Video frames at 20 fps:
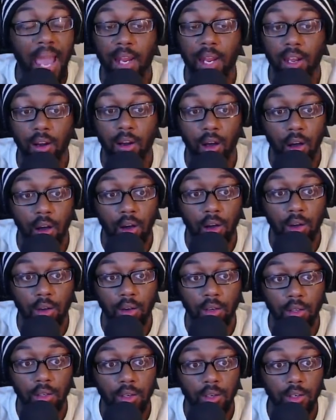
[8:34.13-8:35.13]
at
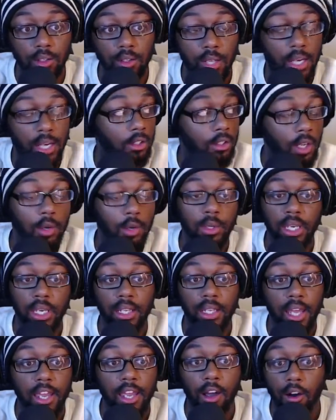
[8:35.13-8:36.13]
all. Like, low key,
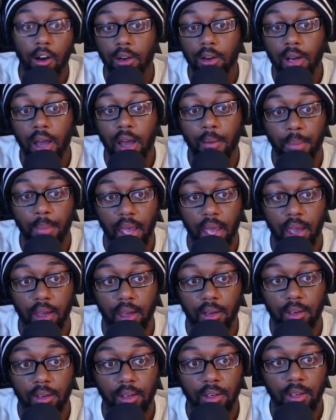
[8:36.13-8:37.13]
they are not bad.
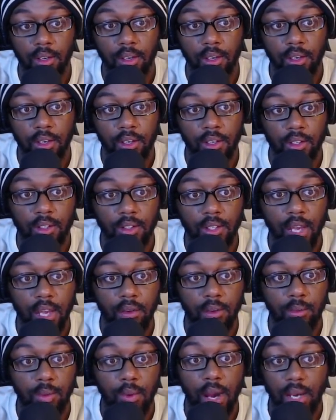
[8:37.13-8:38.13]
Like
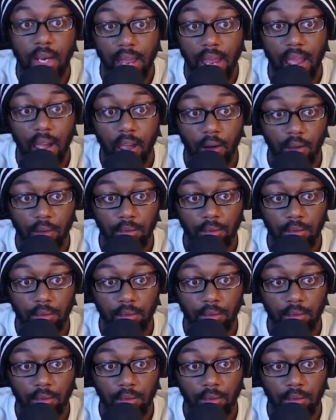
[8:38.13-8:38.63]
right now,